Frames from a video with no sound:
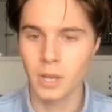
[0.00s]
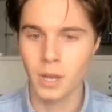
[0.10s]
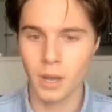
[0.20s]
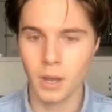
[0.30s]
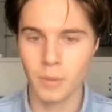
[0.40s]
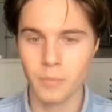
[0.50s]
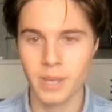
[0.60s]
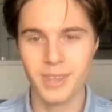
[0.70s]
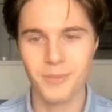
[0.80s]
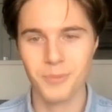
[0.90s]

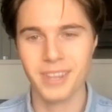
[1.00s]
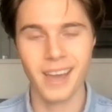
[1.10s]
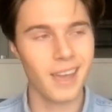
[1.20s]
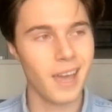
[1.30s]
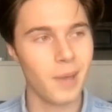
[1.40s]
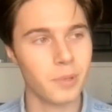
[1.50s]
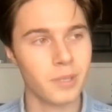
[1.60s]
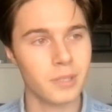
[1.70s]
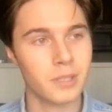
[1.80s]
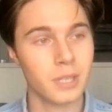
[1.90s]
And then when that
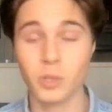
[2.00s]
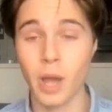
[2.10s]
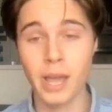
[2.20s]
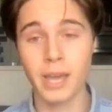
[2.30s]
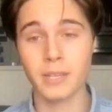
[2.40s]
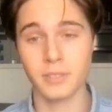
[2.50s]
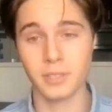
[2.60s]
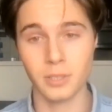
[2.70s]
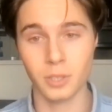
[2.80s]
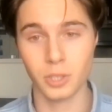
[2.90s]
happened, so I hadn't
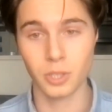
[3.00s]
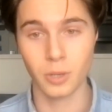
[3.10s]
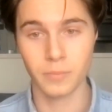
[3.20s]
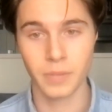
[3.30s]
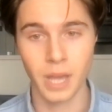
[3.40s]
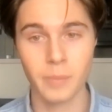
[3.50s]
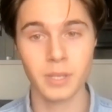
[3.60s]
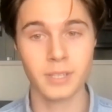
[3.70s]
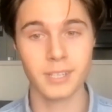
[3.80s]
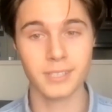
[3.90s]
seen the show. I
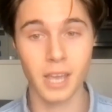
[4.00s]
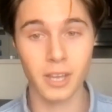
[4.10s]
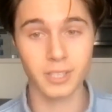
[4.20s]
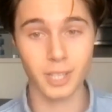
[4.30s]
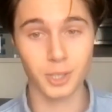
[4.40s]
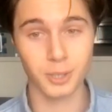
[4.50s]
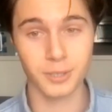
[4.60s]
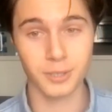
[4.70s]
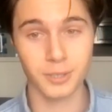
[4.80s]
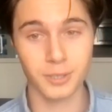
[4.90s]
mean, because I auditioned